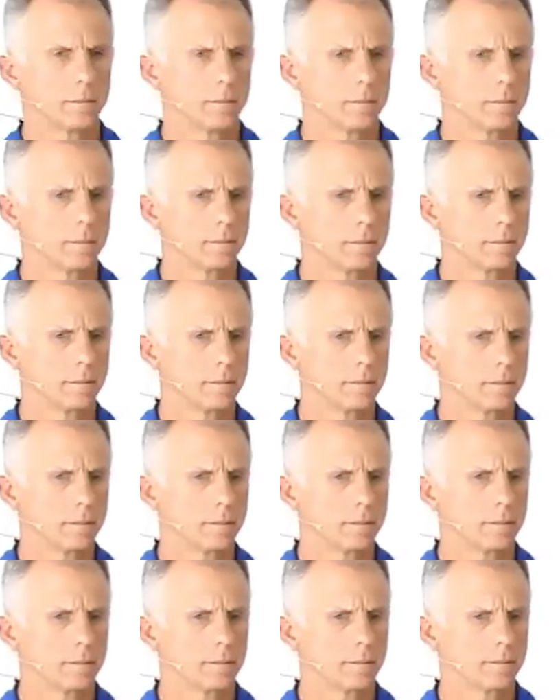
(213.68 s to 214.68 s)

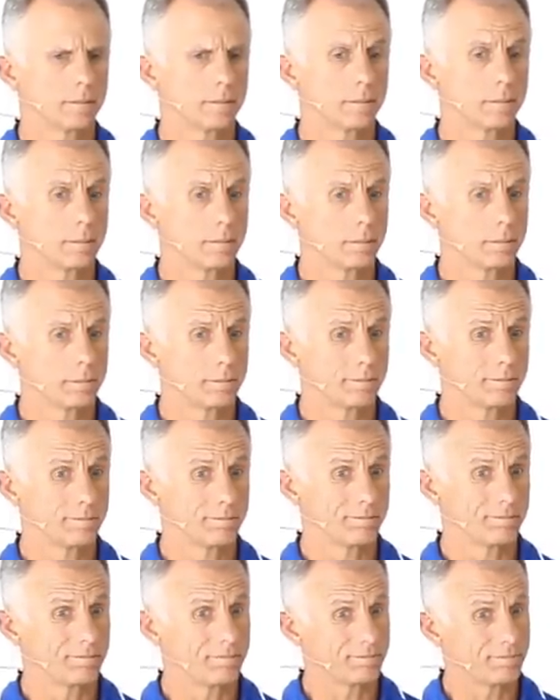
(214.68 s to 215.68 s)

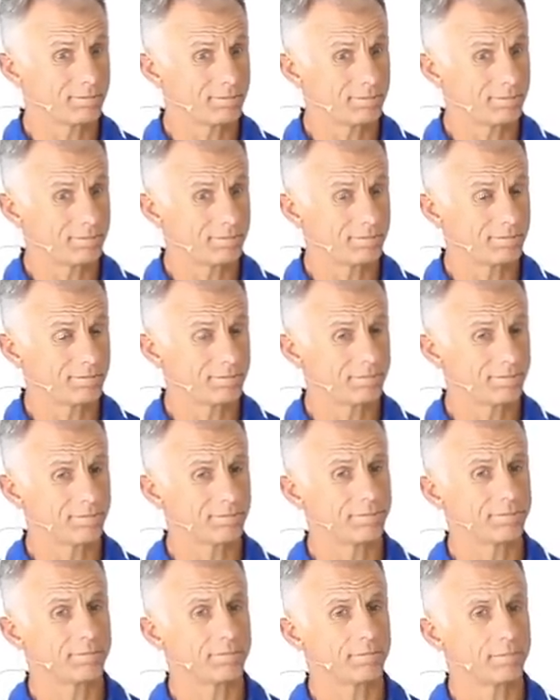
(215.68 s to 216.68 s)

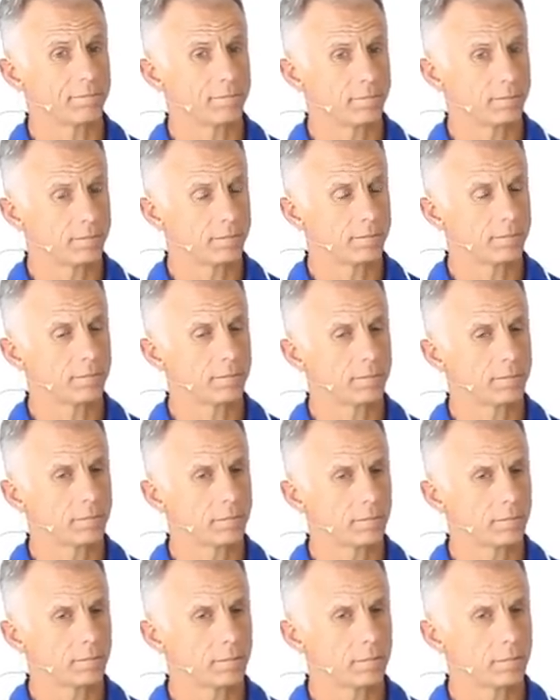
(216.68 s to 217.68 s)
This person isn't speaking.